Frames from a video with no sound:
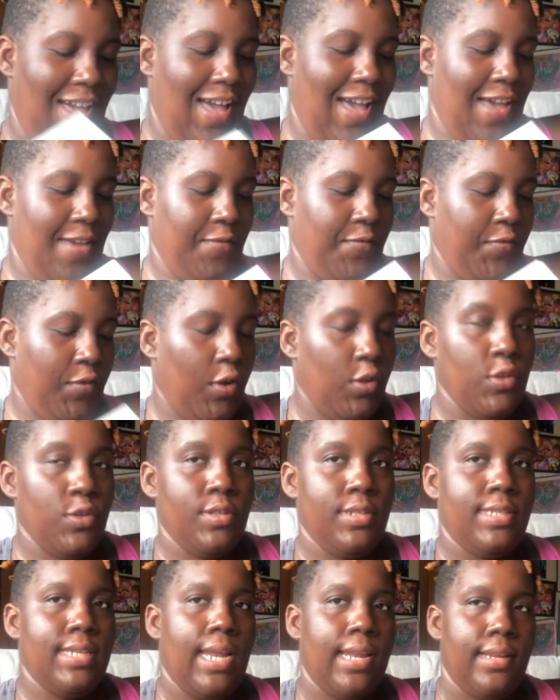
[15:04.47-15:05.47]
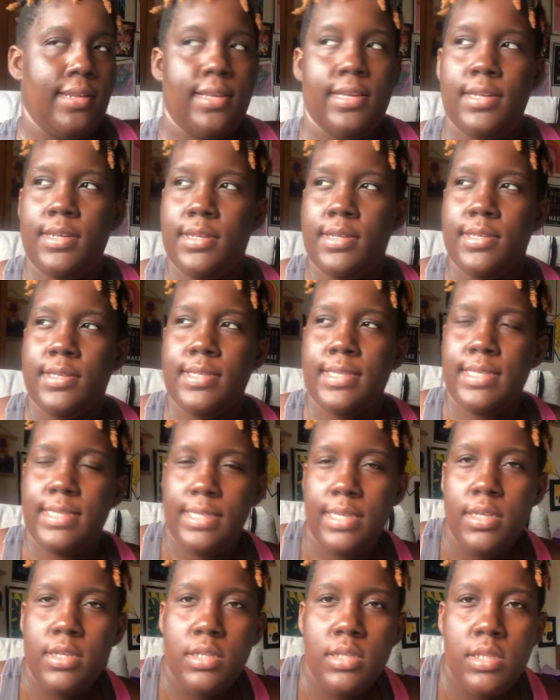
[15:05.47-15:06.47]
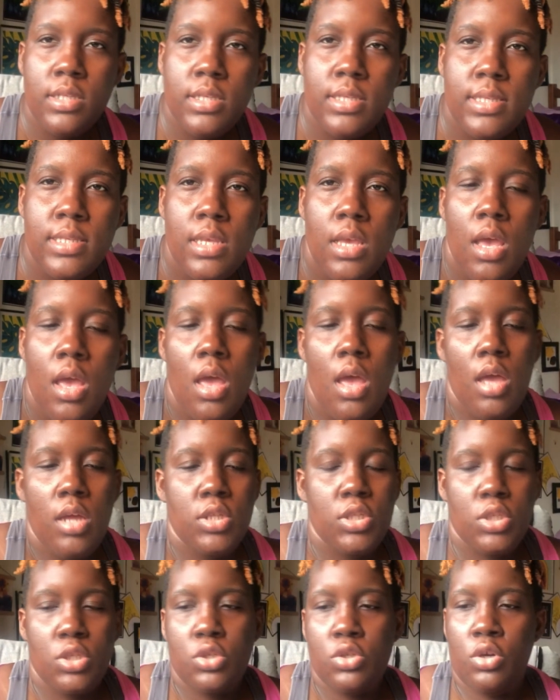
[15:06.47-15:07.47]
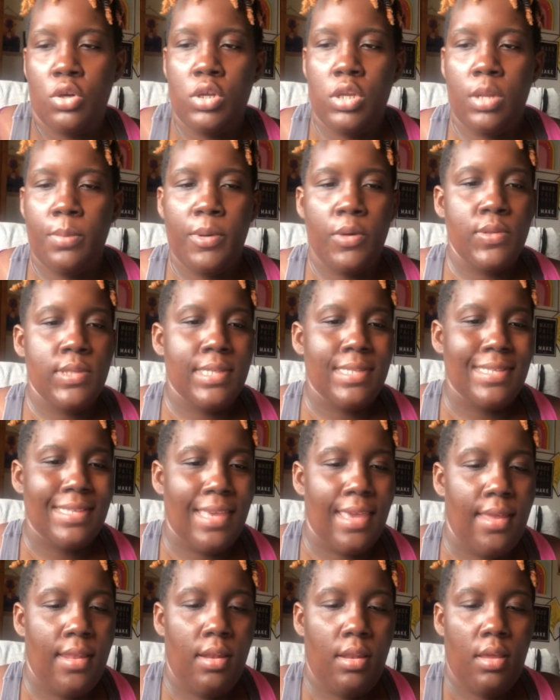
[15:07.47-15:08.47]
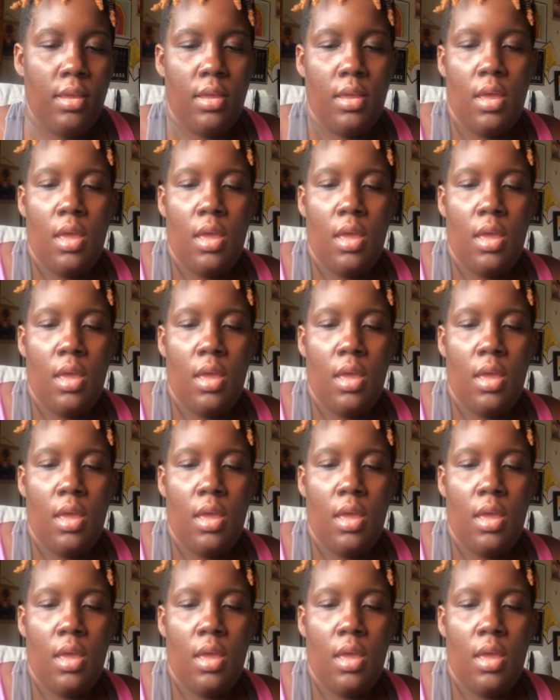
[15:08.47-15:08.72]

I followed Danica Sills tutorial about skin